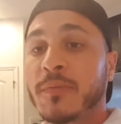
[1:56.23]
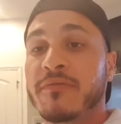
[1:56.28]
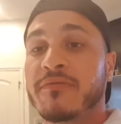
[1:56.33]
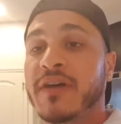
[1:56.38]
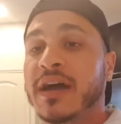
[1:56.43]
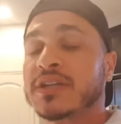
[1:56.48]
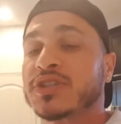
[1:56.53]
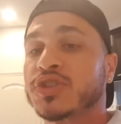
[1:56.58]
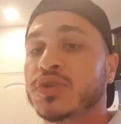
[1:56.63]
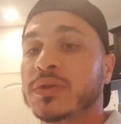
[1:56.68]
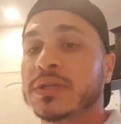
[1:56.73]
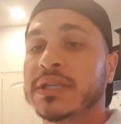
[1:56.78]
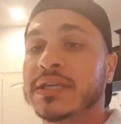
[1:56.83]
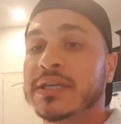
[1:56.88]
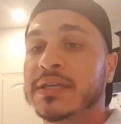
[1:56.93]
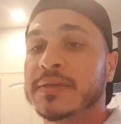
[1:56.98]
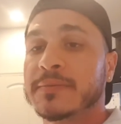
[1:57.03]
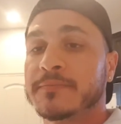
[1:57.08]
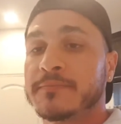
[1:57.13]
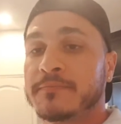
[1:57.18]

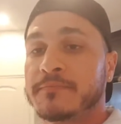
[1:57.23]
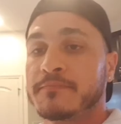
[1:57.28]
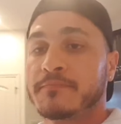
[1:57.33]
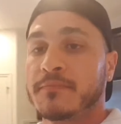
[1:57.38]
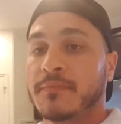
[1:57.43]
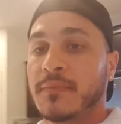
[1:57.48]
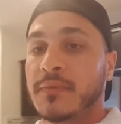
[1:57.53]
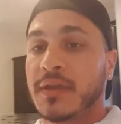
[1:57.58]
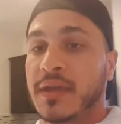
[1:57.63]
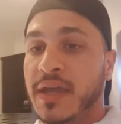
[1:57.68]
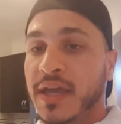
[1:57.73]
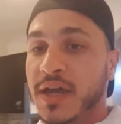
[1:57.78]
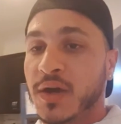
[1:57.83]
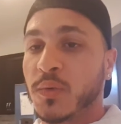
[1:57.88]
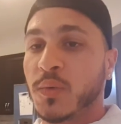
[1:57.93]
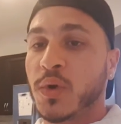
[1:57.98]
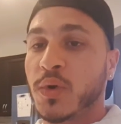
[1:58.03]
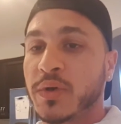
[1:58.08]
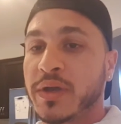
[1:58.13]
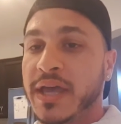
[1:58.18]
Eventually, it
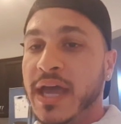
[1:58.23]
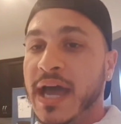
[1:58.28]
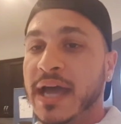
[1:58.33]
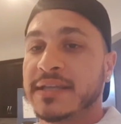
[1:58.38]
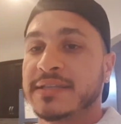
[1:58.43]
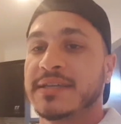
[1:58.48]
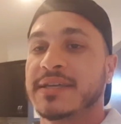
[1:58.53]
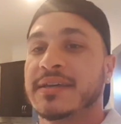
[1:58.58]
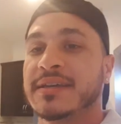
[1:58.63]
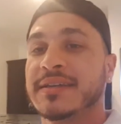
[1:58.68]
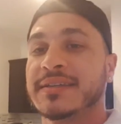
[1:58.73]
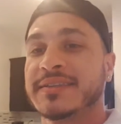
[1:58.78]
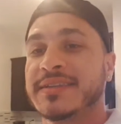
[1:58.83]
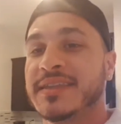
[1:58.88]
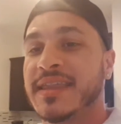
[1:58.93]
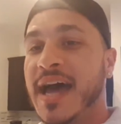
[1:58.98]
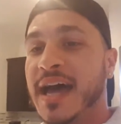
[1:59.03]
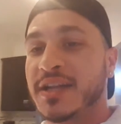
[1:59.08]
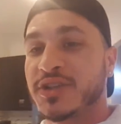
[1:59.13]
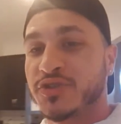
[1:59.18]
will get to
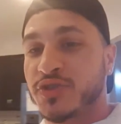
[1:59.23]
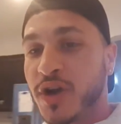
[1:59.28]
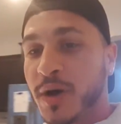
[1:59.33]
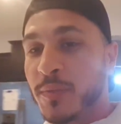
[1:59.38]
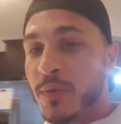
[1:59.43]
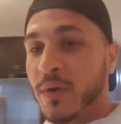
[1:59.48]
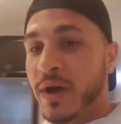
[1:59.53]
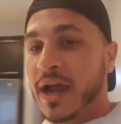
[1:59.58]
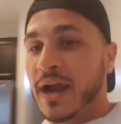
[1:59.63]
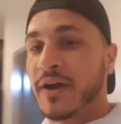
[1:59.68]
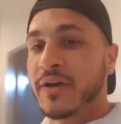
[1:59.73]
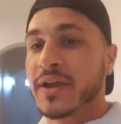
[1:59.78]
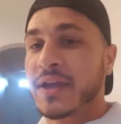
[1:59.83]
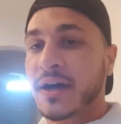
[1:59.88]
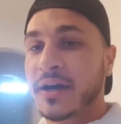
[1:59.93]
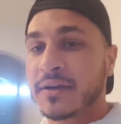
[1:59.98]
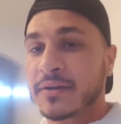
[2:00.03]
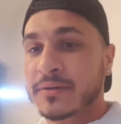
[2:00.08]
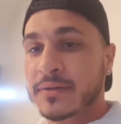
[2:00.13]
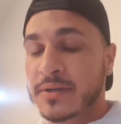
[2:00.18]
that trouble area.